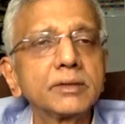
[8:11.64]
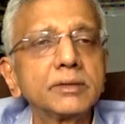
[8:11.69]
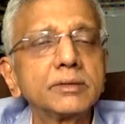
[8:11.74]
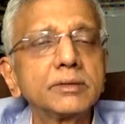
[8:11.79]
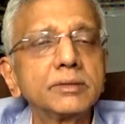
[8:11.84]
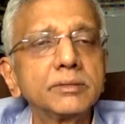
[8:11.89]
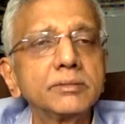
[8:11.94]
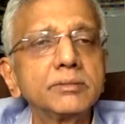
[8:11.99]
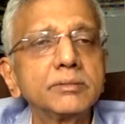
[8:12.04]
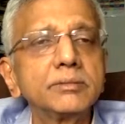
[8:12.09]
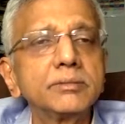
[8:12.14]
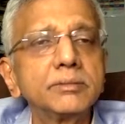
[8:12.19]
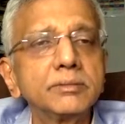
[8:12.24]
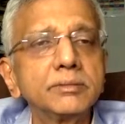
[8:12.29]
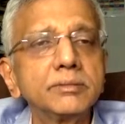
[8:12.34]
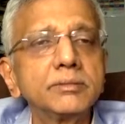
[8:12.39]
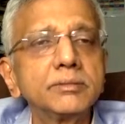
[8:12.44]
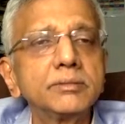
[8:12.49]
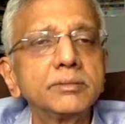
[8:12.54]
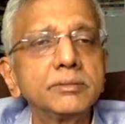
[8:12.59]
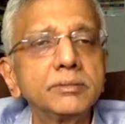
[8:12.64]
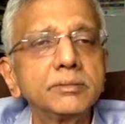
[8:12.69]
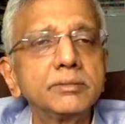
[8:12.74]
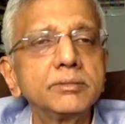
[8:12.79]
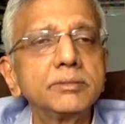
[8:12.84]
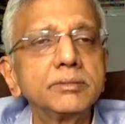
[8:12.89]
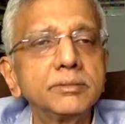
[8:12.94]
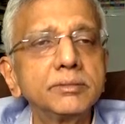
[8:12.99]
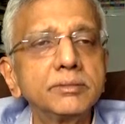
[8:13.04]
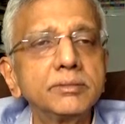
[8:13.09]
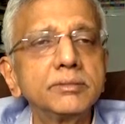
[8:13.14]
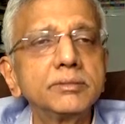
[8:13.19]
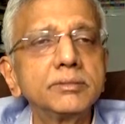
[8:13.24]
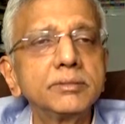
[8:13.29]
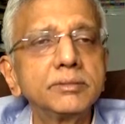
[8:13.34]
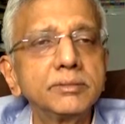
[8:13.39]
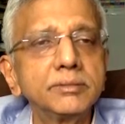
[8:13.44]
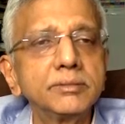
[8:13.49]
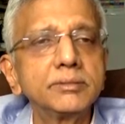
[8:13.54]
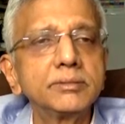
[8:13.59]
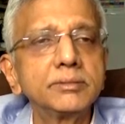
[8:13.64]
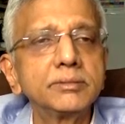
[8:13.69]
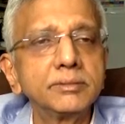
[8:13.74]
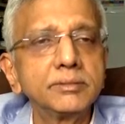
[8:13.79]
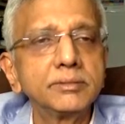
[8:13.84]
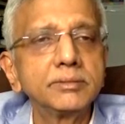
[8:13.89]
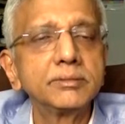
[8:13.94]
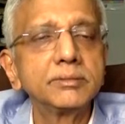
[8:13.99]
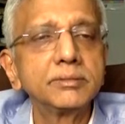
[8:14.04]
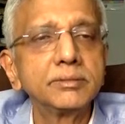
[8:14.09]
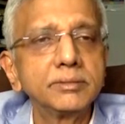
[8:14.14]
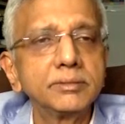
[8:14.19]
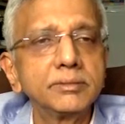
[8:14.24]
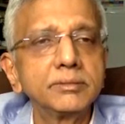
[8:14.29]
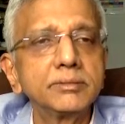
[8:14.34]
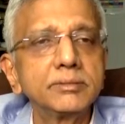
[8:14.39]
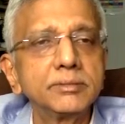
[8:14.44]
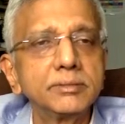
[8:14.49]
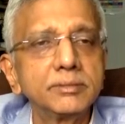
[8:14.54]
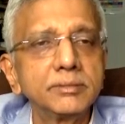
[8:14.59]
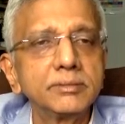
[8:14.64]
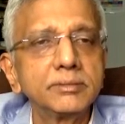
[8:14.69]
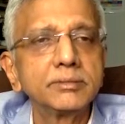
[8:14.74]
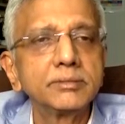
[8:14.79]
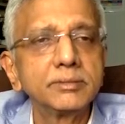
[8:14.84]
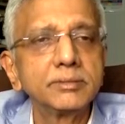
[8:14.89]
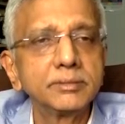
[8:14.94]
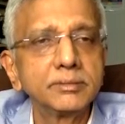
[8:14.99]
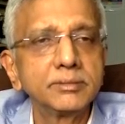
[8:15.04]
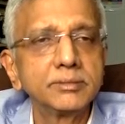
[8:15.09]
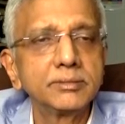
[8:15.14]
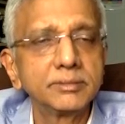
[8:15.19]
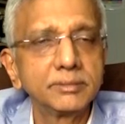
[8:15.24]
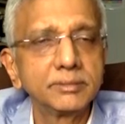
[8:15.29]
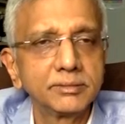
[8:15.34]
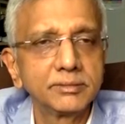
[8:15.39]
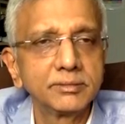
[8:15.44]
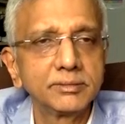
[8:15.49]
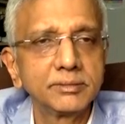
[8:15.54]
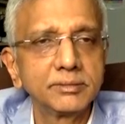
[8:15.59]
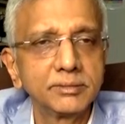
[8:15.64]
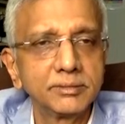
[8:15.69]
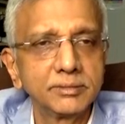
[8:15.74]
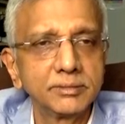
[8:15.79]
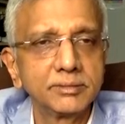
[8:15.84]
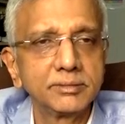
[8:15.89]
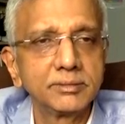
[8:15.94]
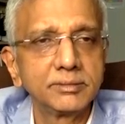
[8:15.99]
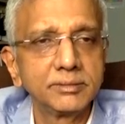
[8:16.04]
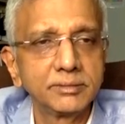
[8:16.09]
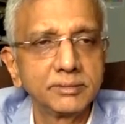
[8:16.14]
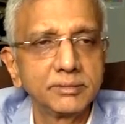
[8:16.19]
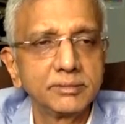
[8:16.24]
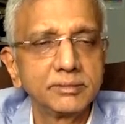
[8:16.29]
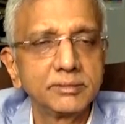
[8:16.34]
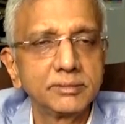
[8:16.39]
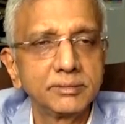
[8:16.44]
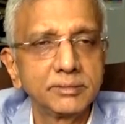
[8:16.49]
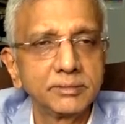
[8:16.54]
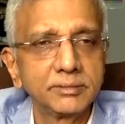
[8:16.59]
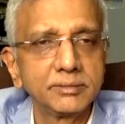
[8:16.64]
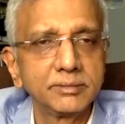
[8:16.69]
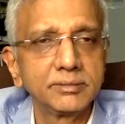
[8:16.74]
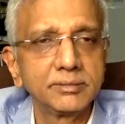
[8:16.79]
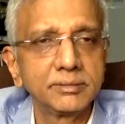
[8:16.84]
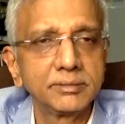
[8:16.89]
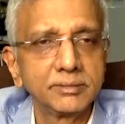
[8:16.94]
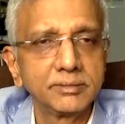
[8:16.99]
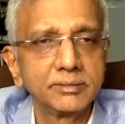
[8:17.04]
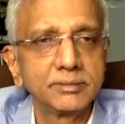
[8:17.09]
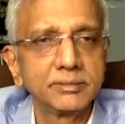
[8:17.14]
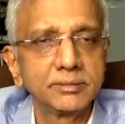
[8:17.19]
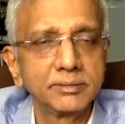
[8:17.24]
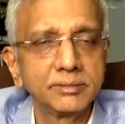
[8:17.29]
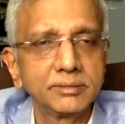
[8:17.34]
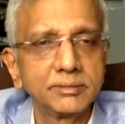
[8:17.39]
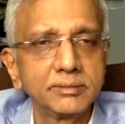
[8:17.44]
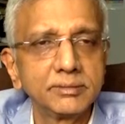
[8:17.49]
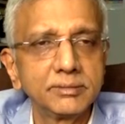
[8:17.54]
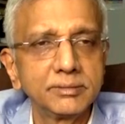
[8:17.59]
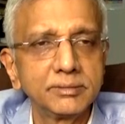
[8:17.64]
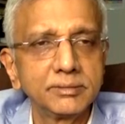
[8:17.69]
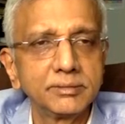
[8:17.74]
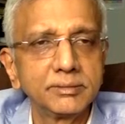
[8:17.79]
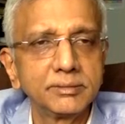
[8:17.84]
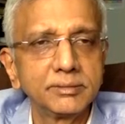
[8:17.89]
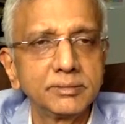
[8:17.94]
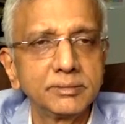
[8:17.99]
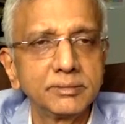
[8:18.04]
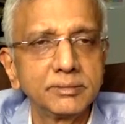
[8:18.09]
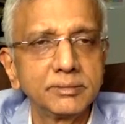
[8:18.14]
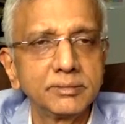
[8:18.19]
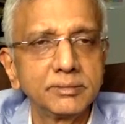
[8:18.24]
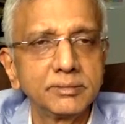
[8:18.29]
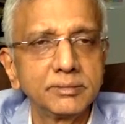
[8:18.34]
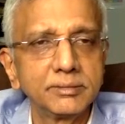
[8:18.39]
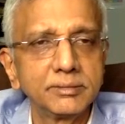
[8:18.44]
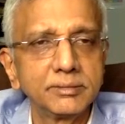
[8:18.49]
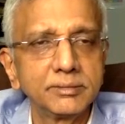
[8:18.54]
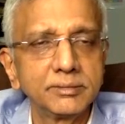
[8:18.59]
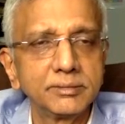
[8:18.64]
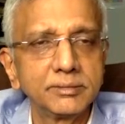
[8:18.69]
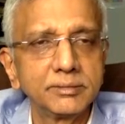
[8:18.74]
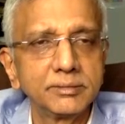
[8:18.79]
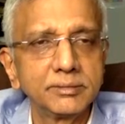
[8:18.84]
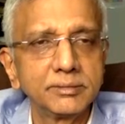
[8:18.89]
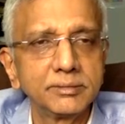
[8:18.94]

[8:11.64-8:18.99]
[no speech]